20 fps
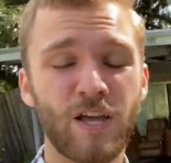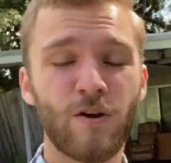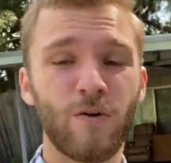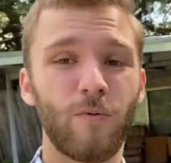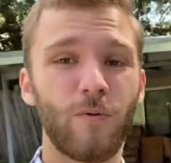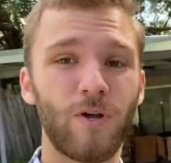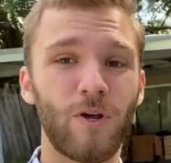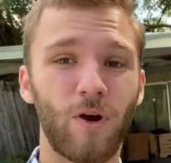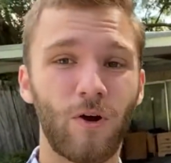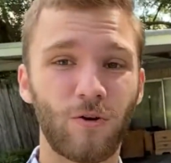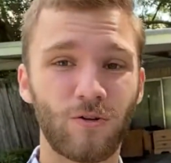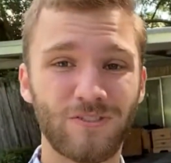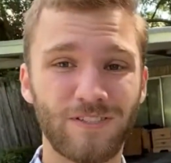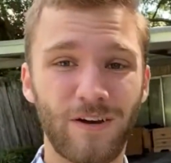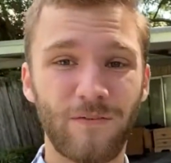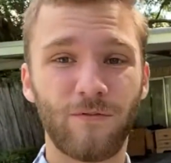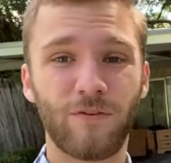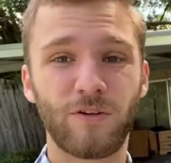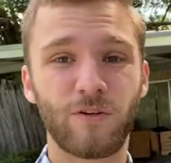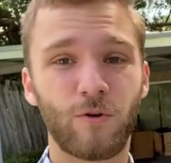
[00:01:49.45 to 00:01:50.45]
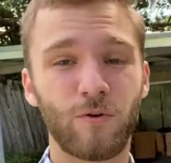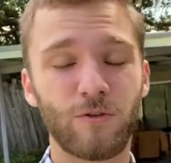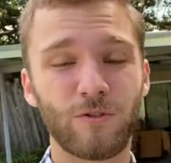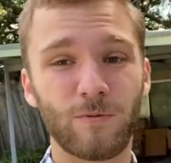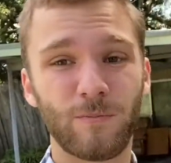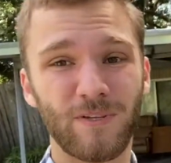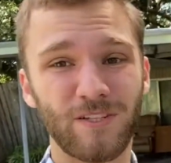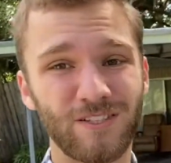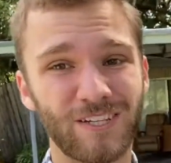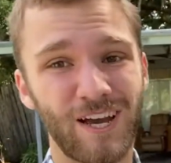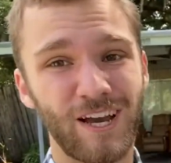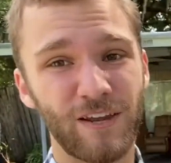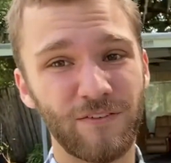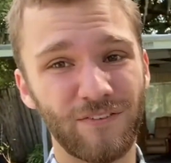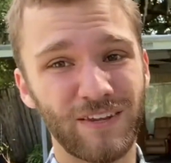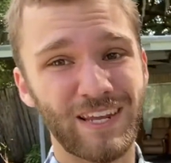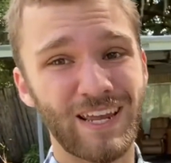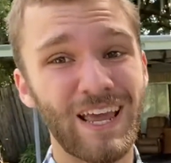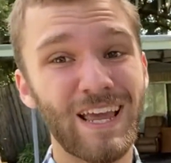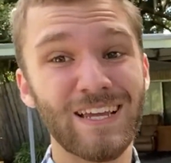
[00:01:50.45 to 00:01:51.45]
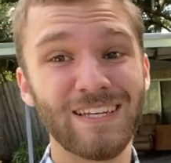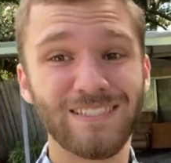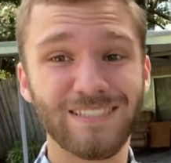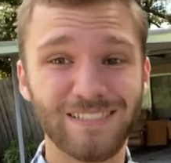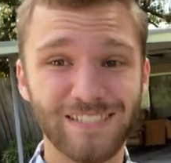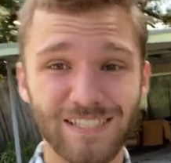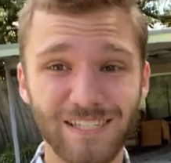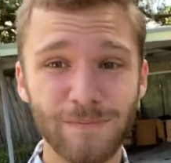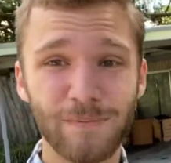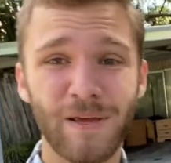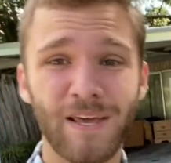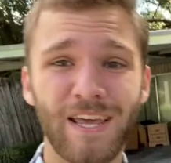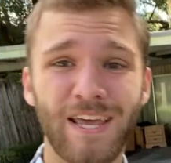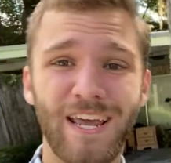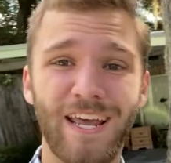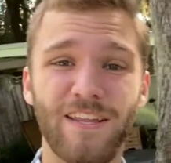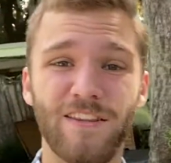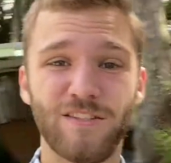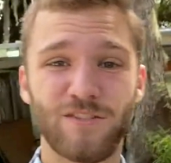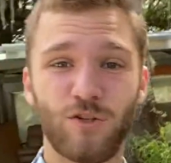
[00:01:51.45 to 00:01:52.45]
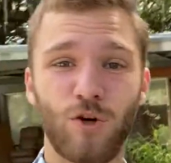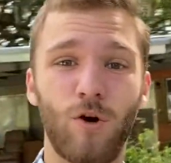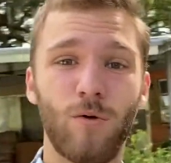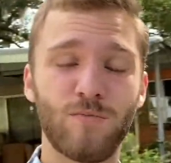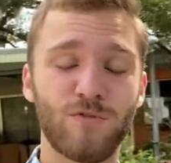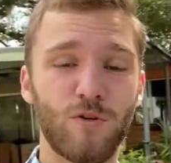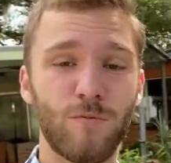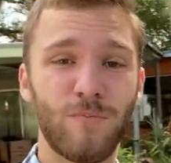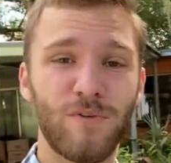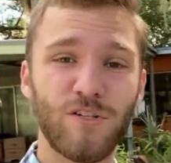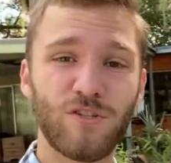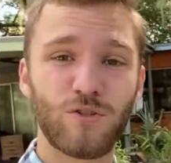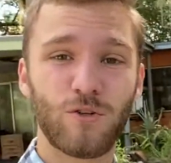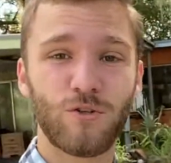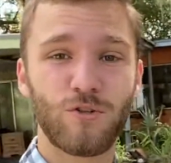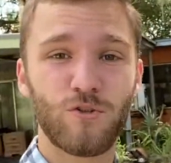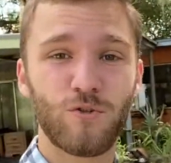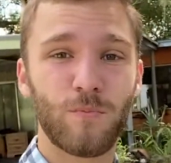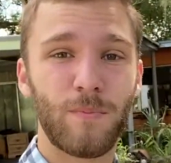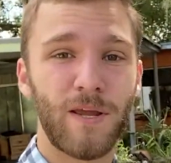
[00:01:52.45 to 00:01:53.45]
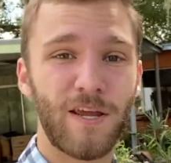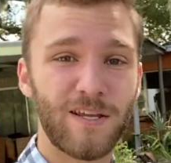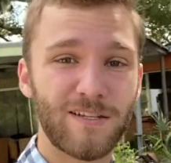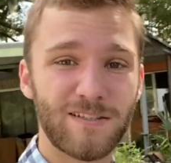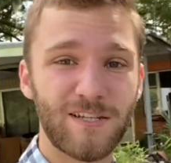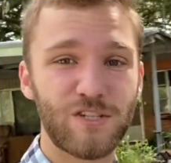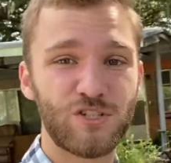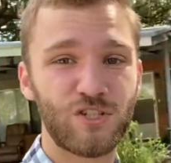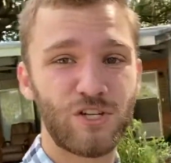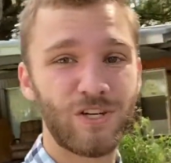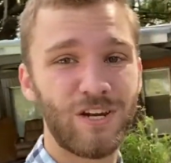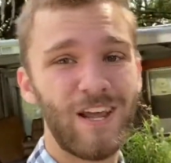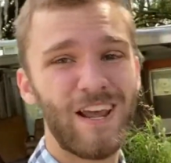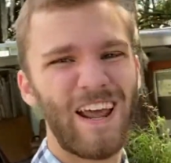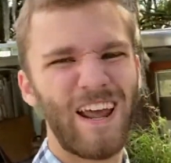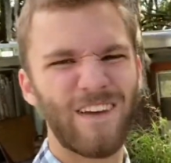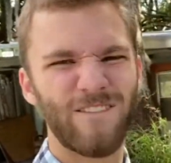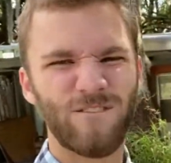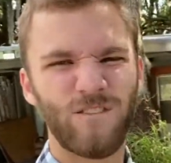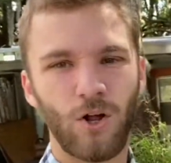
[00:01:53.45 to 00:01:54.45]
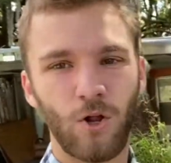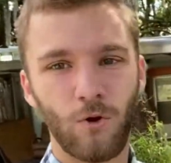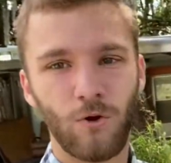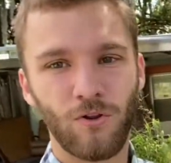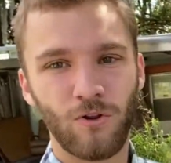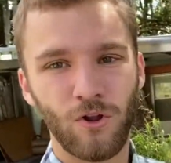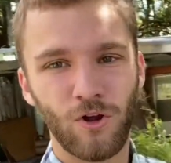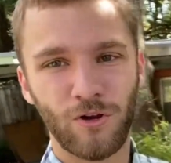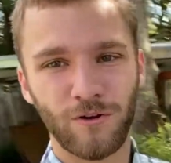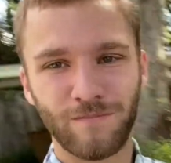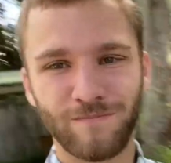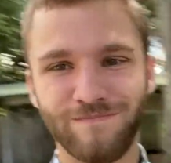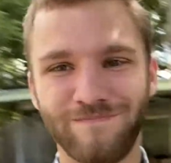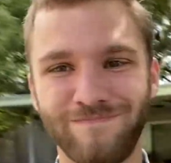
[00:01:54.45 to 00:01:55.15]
We are definitely going to be diving deep in this home. So be sure to pay attention and follow along.